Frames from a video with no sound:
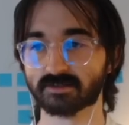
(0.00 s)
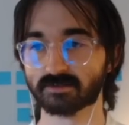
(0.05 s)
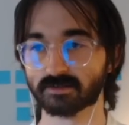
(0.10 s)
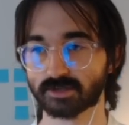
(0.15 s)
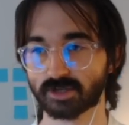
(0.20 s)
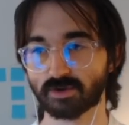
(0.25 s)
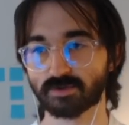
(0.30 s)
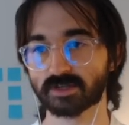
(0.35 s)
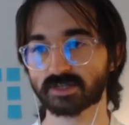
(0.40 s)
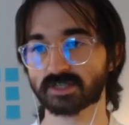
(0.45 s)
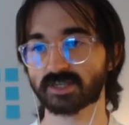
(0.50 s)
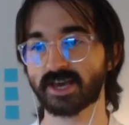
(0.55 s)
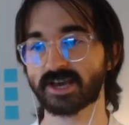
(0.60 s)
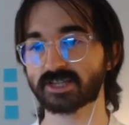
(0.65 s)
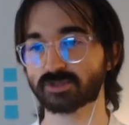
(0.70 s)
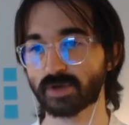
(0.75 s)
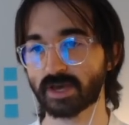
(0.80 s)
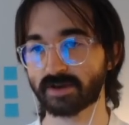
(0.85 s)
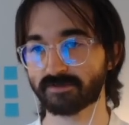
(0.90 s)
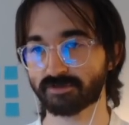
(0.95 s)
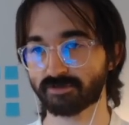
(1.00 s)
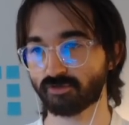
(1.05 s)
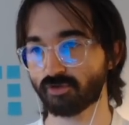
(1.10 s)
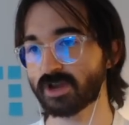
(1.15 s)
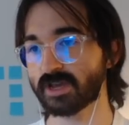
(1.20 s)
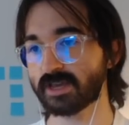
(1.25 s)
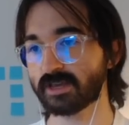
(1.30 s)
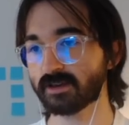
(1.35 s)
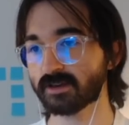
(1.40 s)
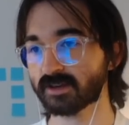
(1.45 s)
So in this case, we have
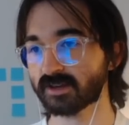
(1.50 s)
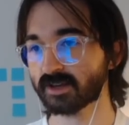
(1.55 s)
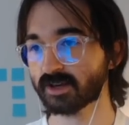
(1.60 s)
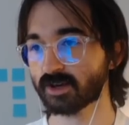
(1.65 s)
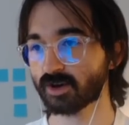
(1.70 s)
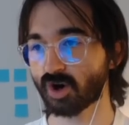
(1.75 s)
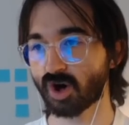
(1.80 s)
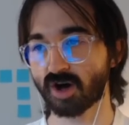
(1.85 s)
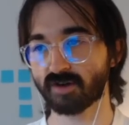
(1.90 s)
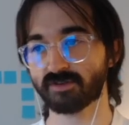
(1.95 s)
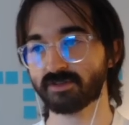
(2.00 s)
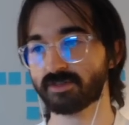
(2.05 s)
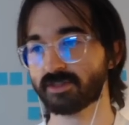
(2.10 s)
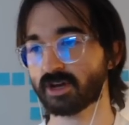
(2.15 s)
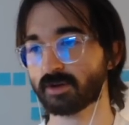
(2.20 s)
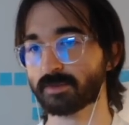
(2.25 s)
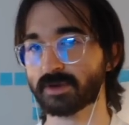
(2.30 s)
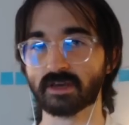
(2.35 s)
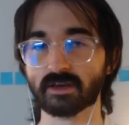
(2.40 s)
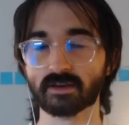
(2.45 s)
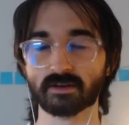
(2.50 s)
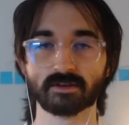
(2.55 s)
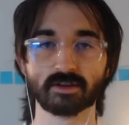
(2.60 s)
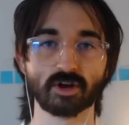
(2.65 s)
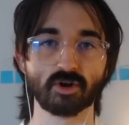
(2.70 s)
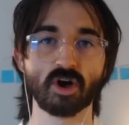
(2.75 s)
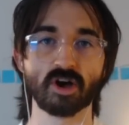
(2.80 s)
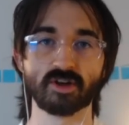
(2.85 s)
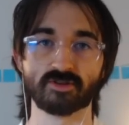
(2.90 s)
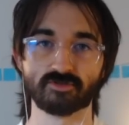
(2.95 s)
3, often there'll be,
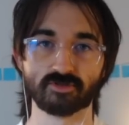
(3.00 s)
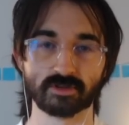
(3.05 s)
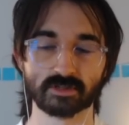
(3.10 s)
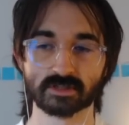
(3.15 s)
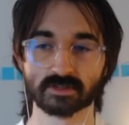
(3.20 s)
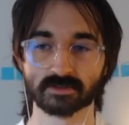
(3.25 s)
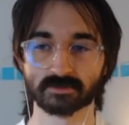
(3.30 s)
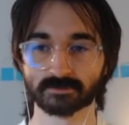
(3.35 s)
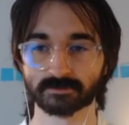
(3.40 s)
hundreds.